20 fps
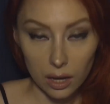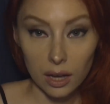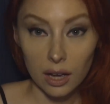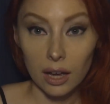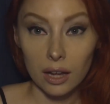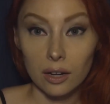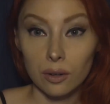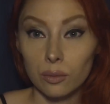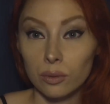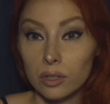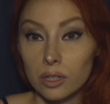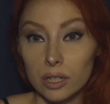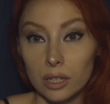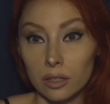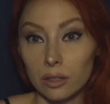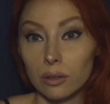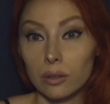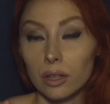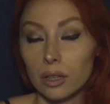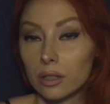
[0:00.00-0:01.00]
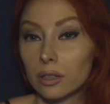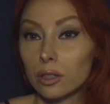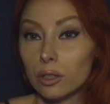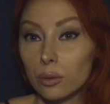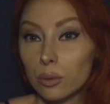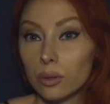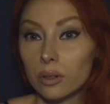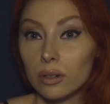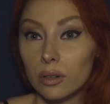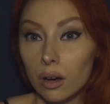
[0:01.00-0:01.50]
And I want to tell you that
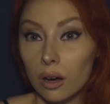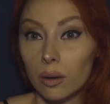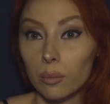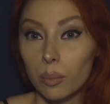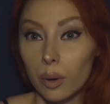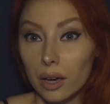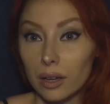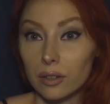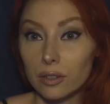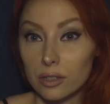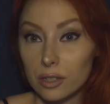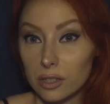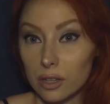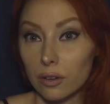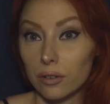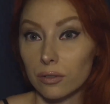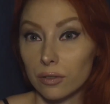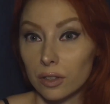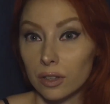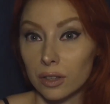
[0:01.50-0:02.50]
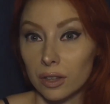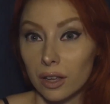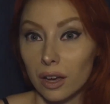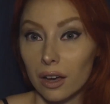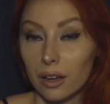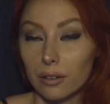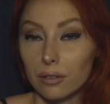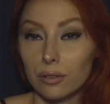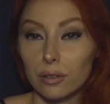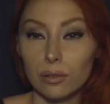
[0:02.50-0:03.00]
you are not by yourself in
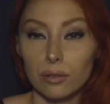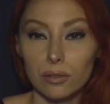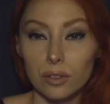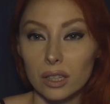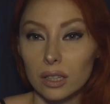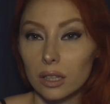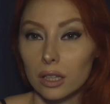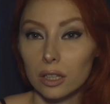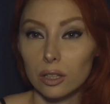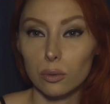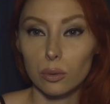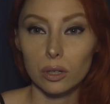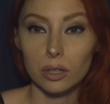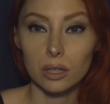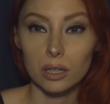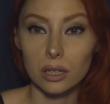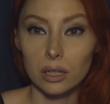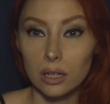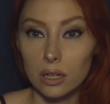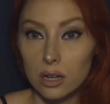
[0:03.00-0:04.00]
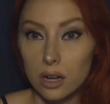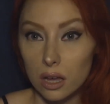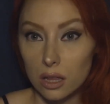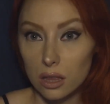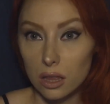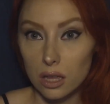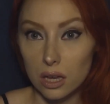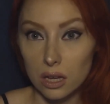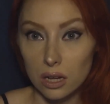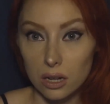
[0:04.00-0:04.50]
that. If you feel like you are getting
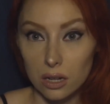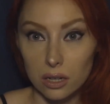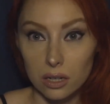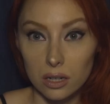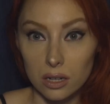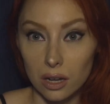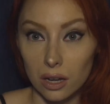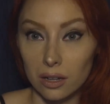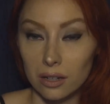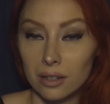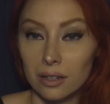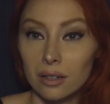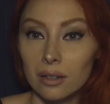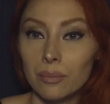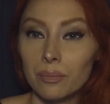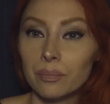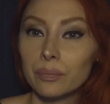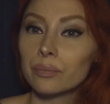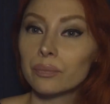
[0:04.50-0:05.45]
nothing done,